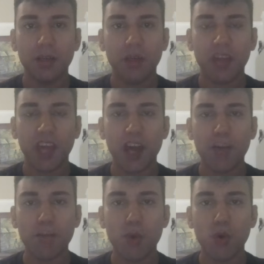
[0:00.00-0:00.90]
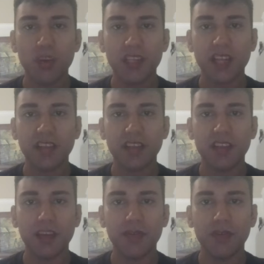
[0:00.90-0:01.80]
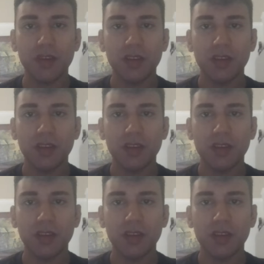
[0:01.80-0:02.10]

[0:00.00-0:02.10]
but they are more sensitive